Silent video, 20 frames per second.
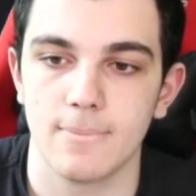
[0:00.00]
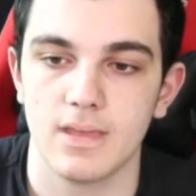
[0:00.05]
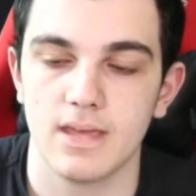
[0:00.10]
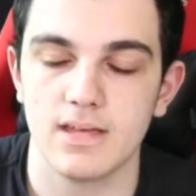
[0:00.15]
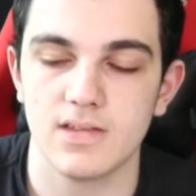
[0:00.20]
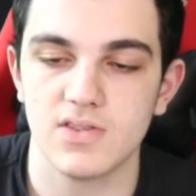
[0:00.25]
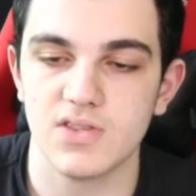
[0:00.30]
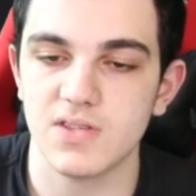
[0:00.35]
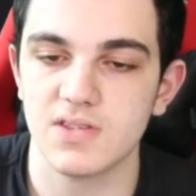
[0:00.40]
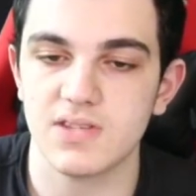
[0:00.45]

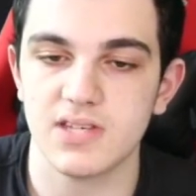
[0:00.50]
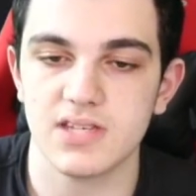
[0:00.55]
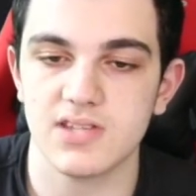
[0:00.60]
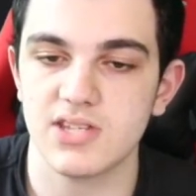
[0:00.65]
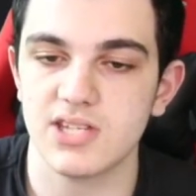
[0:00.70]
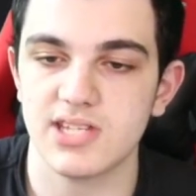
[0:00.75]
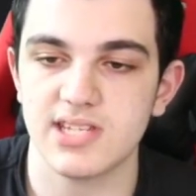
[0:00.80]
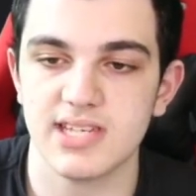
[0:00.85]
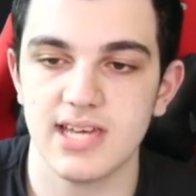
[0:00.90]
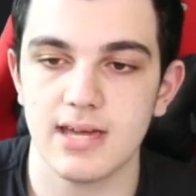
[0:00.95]
it's the
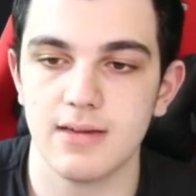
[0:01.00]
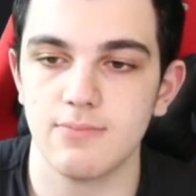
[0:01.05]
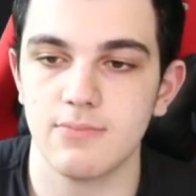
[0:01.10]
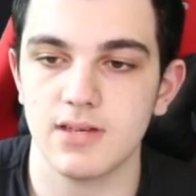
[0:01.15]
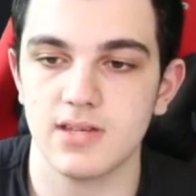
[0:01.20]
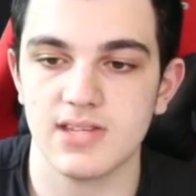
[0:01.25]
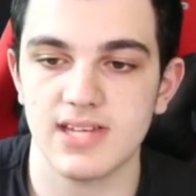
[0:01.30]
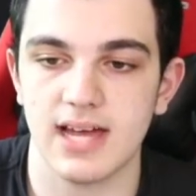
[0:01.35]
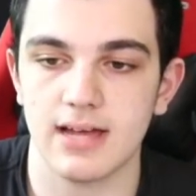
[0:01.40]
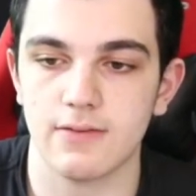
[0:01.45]
same
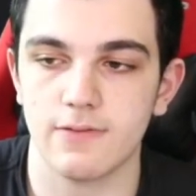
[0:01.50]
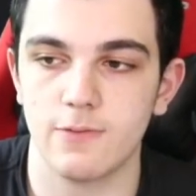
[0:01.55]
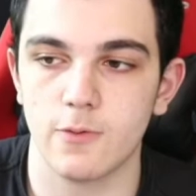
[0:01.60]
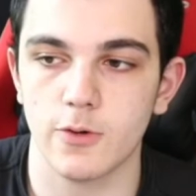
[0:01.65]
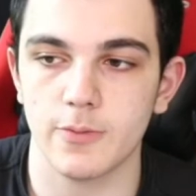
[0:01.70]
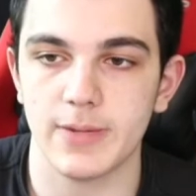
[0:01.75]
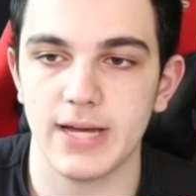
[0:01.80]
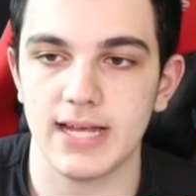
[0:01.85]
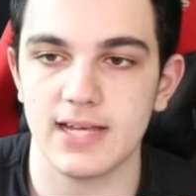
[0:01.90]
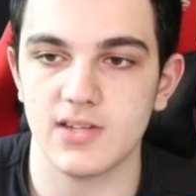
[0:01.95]
exact
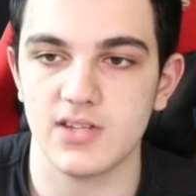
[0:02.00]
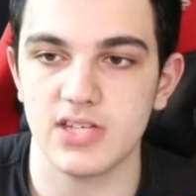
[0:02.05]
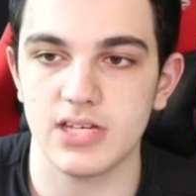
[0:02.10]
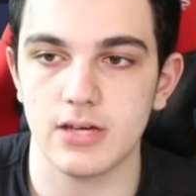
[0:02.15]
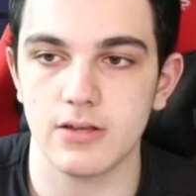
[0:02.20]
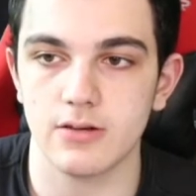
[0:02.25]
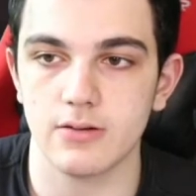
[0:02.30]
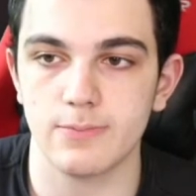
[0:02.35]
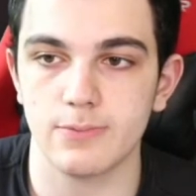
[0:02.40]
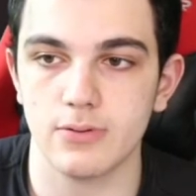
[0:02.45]
format as the
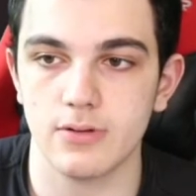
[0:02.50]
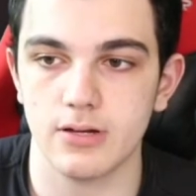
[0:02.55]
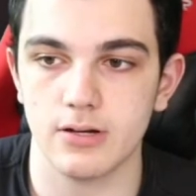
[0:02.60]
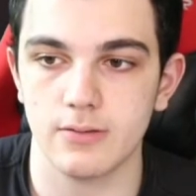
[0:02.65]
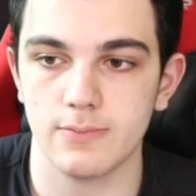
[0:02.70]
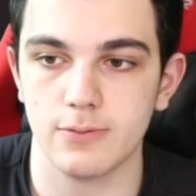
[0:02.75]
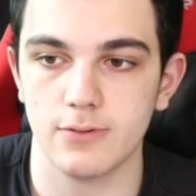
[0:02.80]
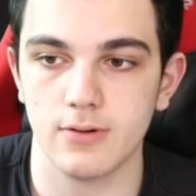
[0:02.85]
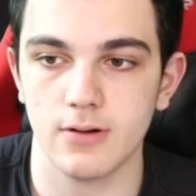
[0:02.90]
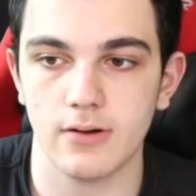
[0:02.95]
other
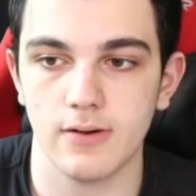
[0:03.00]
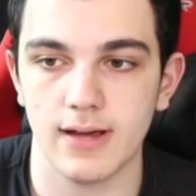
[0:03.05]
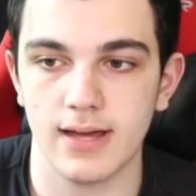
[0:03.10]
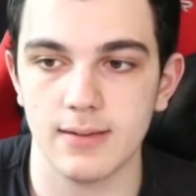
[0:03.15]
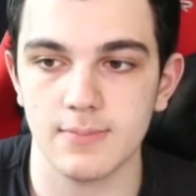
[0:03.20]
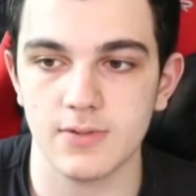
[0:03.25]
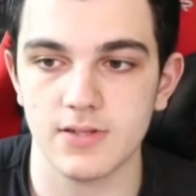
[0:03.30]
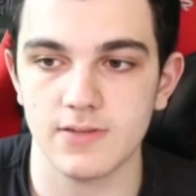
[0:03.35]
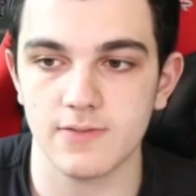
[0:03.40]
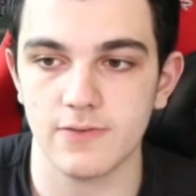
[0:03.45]
player
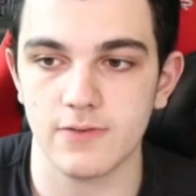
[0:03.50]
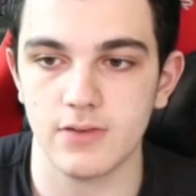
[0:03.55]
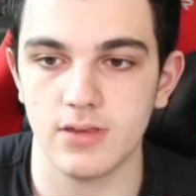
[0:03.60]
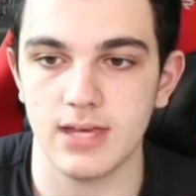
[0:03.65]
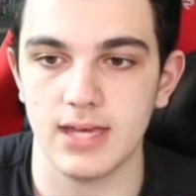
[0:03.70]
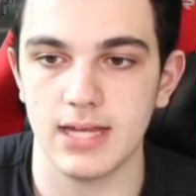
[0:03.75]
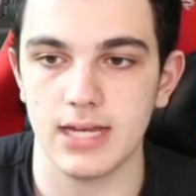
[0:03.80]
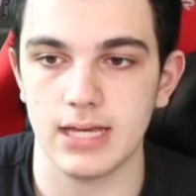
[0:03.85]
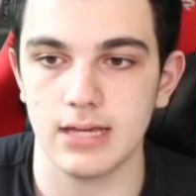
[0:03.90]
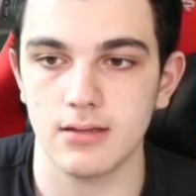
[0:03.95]
programs for
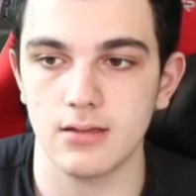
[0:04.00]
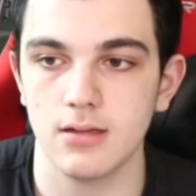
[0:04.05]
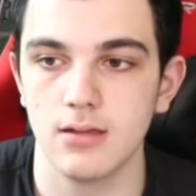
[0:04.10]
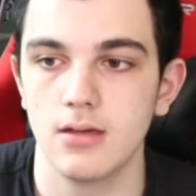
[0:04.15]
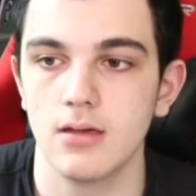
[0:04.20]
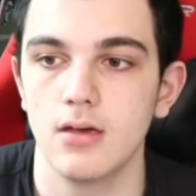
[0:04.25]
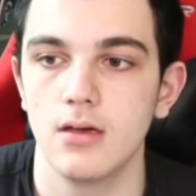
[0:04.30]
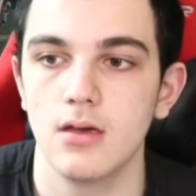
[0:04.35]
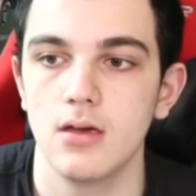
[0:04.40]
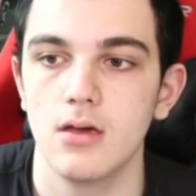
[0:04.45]
the inning
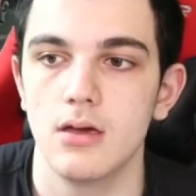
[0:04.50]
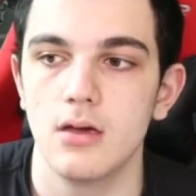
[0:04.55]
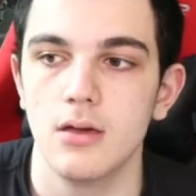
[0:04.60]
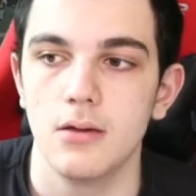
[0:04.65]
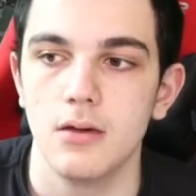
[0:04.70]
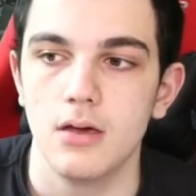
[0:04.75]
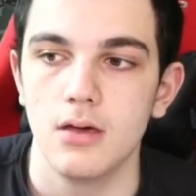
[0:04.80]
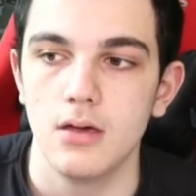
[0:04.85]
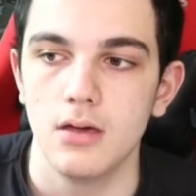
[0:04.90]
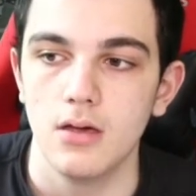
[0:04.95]

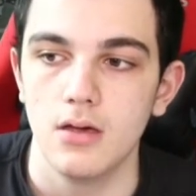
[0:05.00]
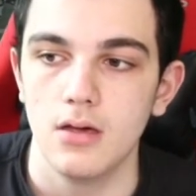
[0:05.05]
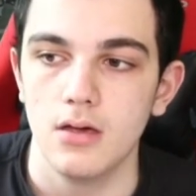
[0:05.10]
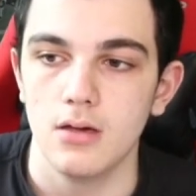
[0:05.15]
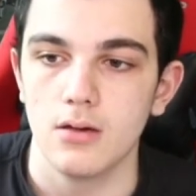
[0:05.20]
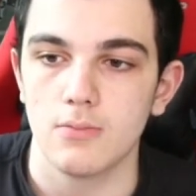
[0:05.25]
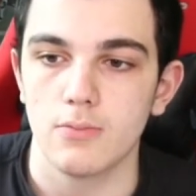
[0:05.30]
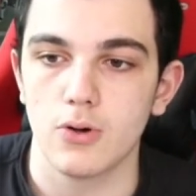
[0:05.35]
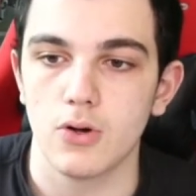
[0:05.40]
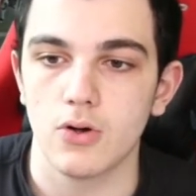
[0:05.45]

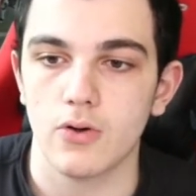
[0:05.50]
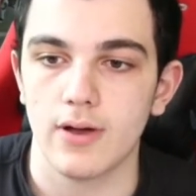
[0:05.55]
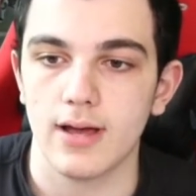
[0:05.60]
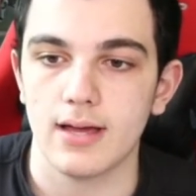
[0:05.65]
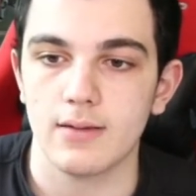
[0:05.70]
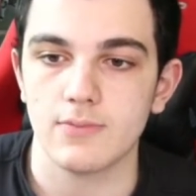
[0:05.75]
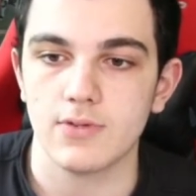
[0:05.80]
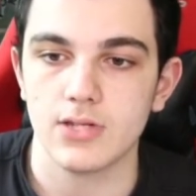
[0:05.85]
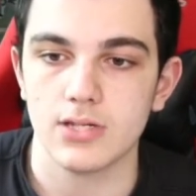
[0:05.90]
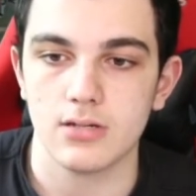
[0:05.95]

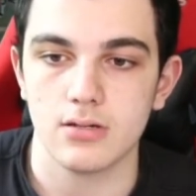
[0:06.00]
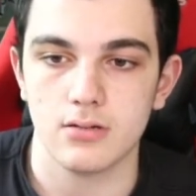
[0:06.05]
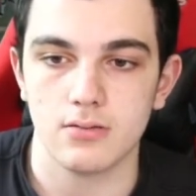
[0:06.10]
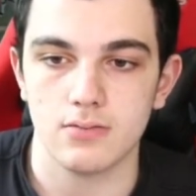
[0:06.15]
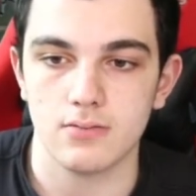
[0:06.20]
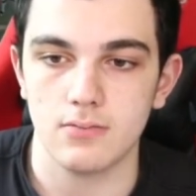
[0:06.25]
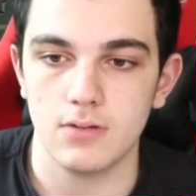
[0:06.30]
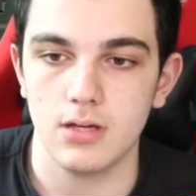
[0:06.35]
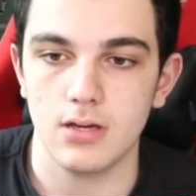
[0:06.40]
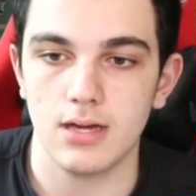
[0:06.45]
programs.
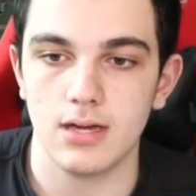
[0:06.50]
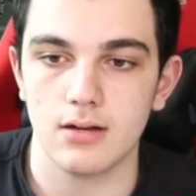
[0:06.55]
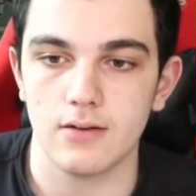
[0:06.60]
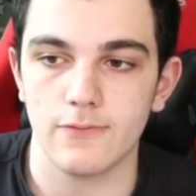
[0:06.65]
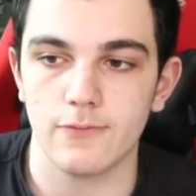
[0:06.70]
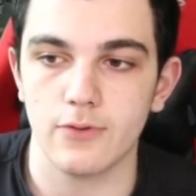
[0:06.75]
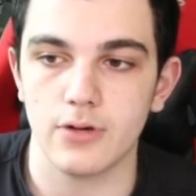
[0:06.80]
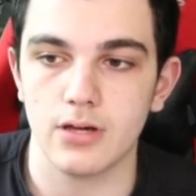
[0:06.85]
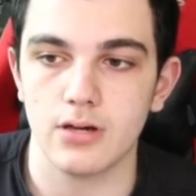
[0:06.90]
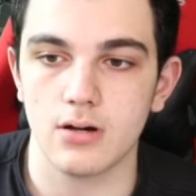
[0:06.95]
You get a
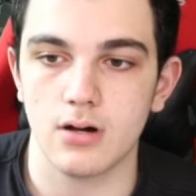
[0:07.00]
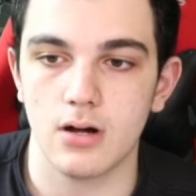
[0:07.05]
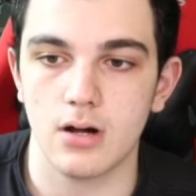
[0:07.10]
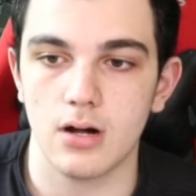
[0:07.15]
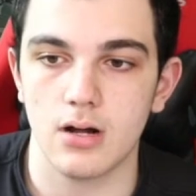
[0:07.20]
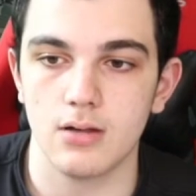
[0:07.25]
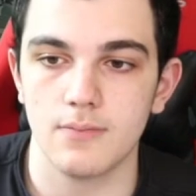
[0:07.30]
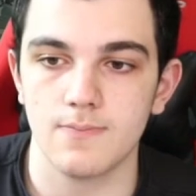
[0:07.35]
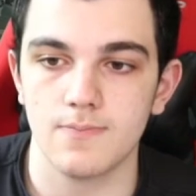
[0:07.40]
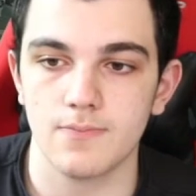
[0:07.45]
free
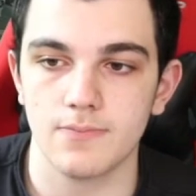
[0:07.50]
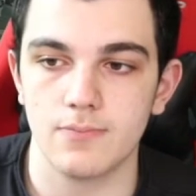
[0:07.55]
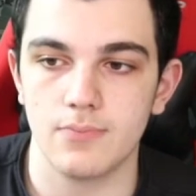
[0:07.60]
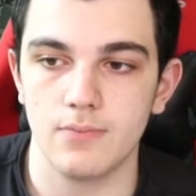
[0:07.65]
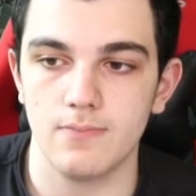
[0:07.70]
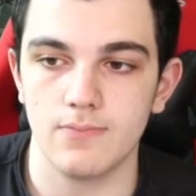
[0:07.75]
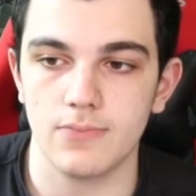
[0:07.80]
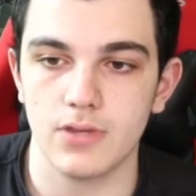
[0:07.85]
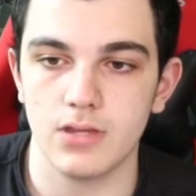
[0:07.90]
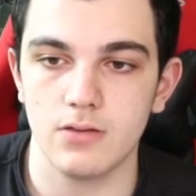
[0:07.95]
card.
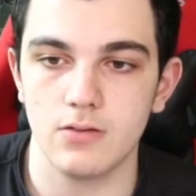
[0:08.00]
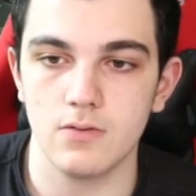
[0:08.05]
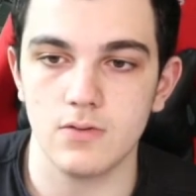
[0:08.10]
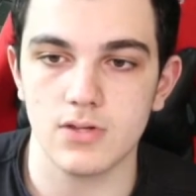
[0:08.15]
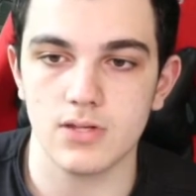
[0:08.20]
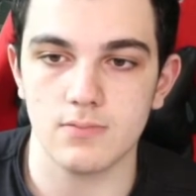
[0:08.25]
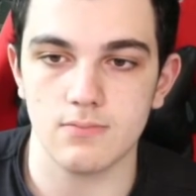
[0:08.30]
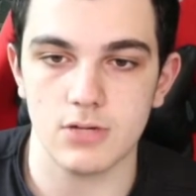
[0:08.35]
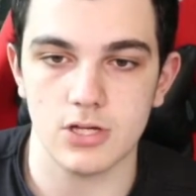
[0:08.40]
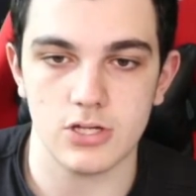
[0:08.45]
You do
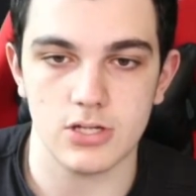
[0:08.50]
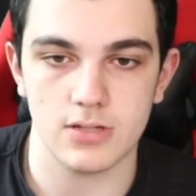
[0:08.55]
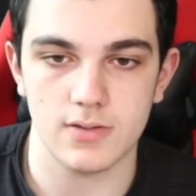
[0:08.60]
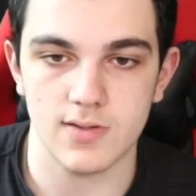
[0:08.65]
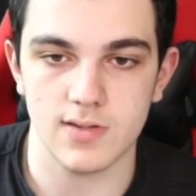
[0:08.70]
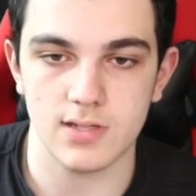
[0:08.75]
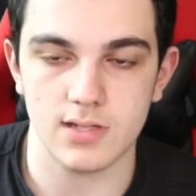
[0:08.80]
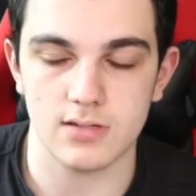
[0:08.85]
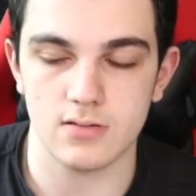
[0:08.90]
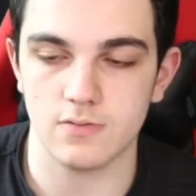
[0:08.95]
some
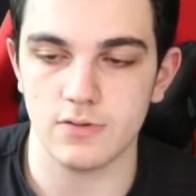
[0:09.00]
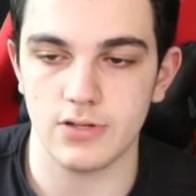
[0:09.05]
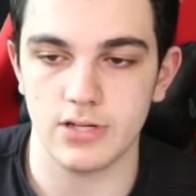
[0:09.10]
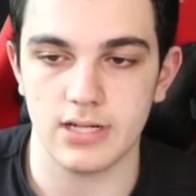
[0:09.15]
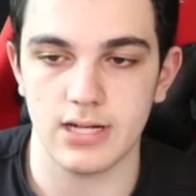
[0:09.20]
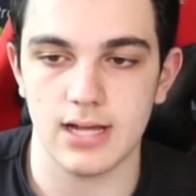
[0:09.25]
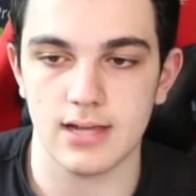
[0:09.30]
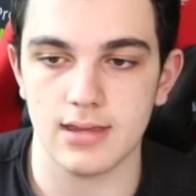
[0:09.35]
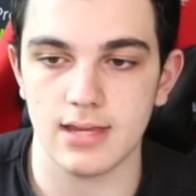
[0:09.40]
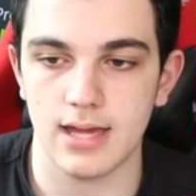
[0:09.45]
missions. It's
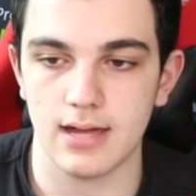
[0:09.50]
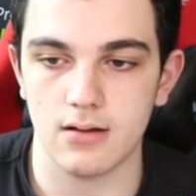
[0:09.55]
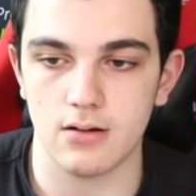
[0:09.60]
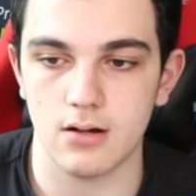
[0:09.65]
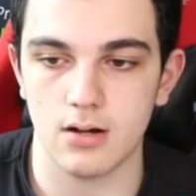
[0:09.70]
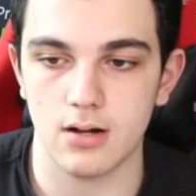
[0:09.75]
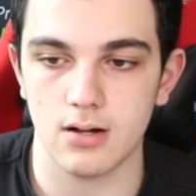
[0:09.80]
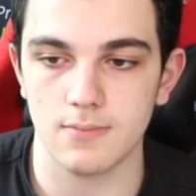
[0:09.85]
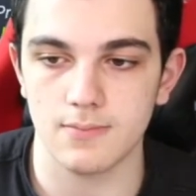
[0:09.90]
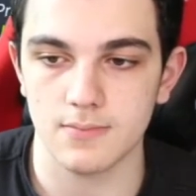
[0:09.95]
really not that
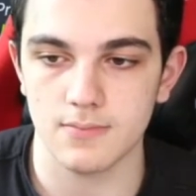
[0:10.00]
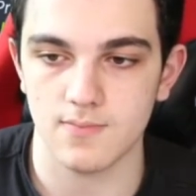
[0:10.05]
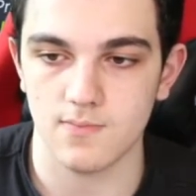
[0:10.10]
hard.